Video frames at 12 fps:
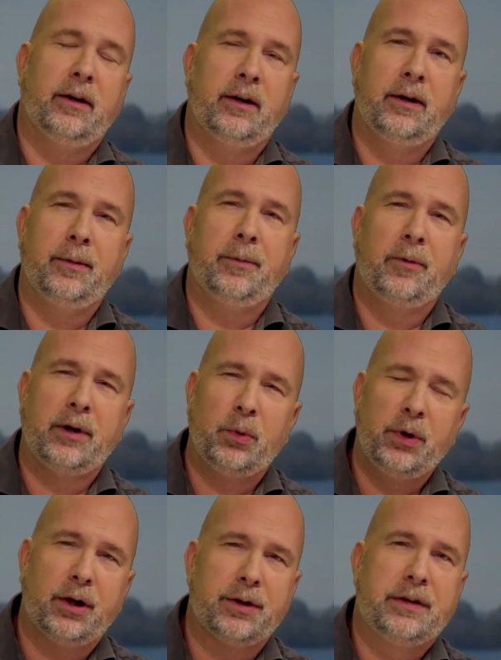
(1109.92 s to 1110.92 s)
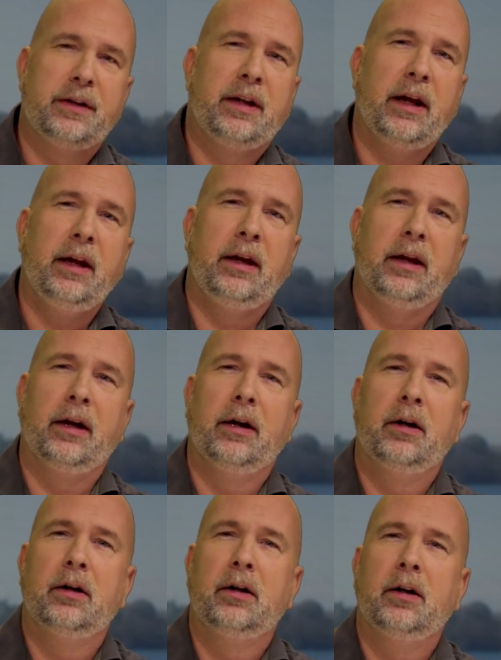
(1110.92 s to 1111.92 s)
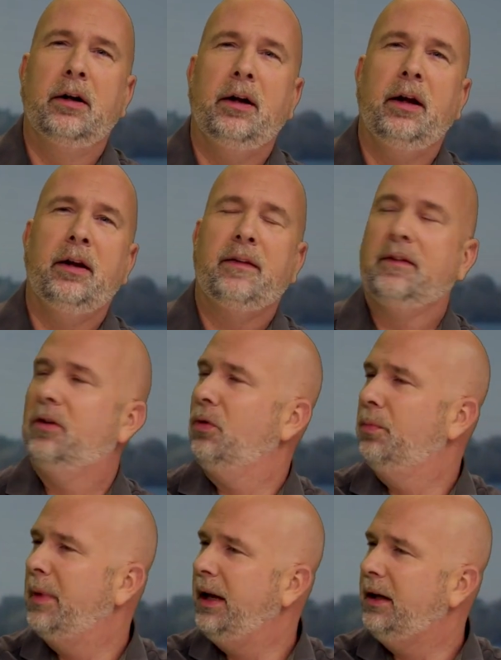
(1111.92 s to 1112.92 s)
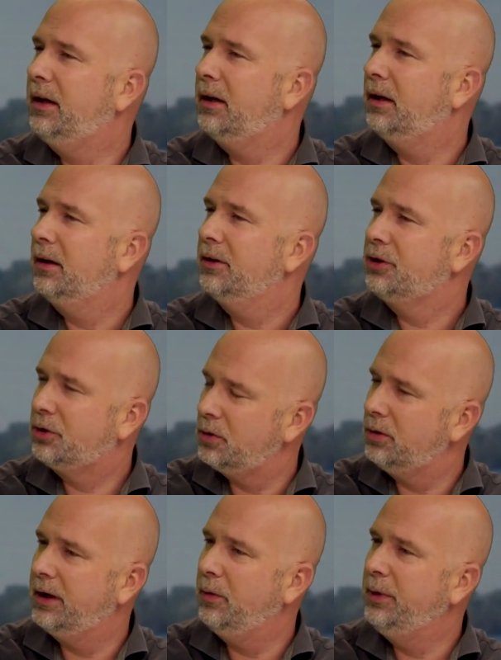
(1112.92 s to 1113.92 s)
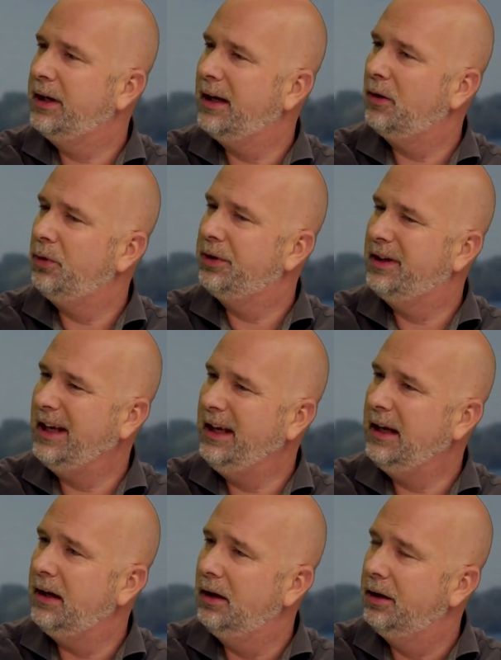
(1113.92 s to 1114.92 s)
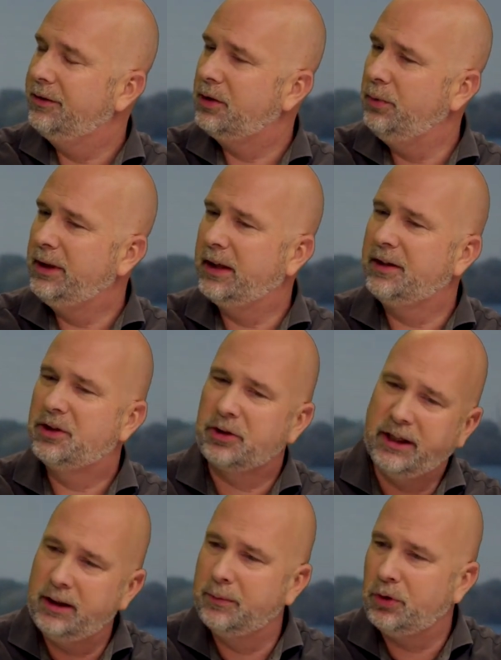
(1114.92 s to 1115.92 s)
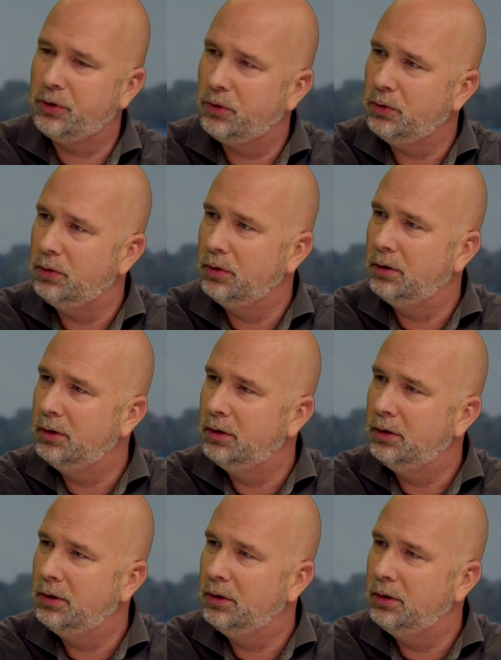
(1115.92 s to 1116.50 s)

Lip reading: where we are today is to make sure that we get all the data so we can train the model.